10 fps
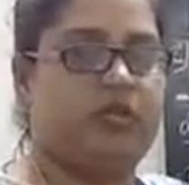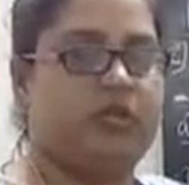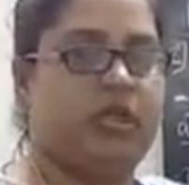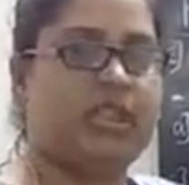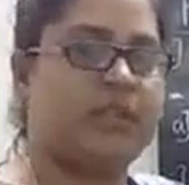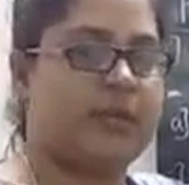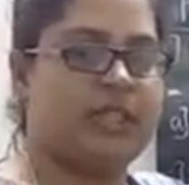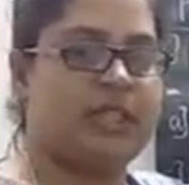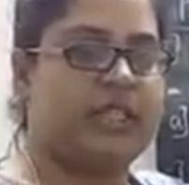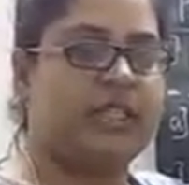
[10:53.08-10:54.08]
This is
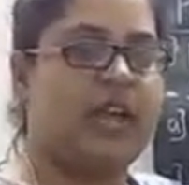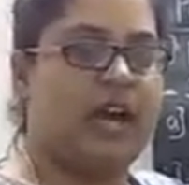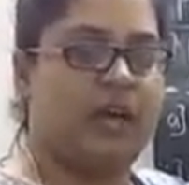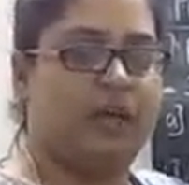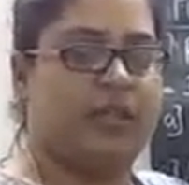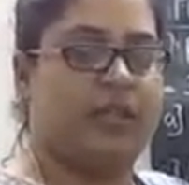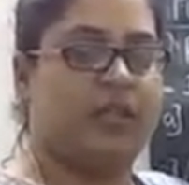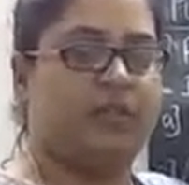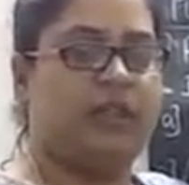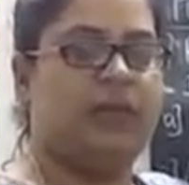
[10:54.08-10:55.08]
present in the hard part
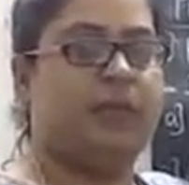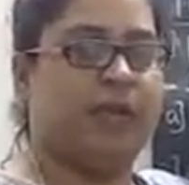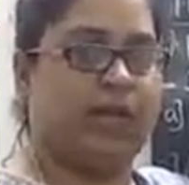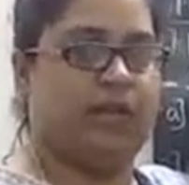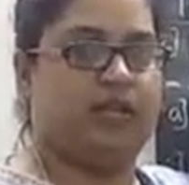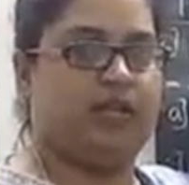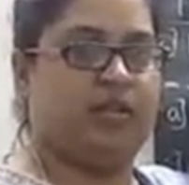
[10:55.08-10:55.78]
of the plant,